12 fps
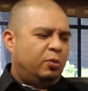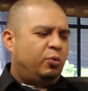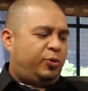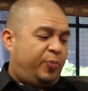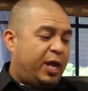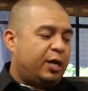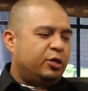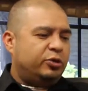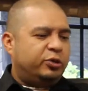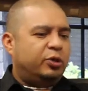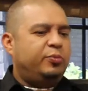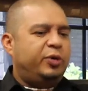with pain
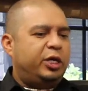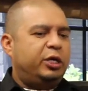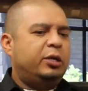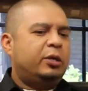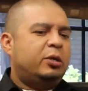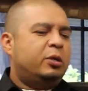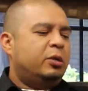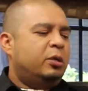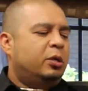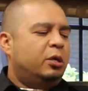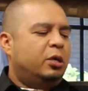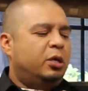control, meaning
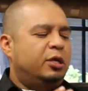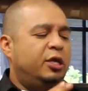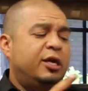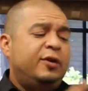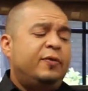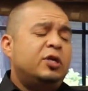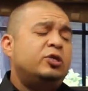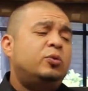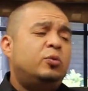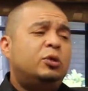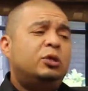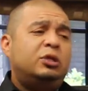the
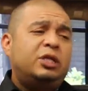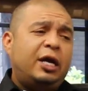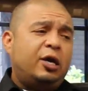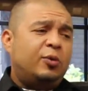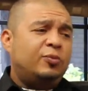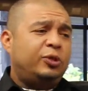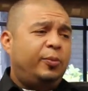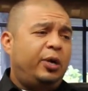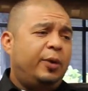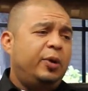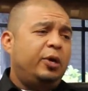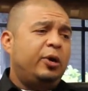individual will take home some
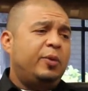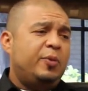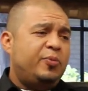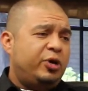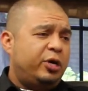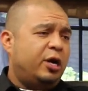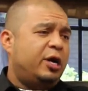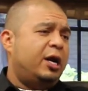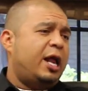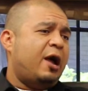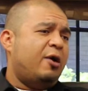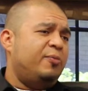numbing cream and put it on
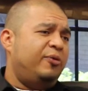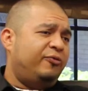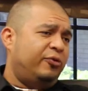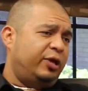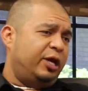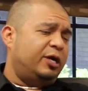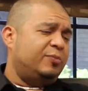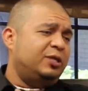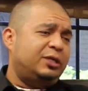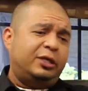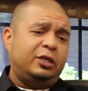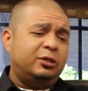an hour before they come
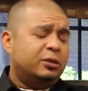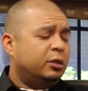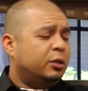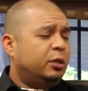and see us.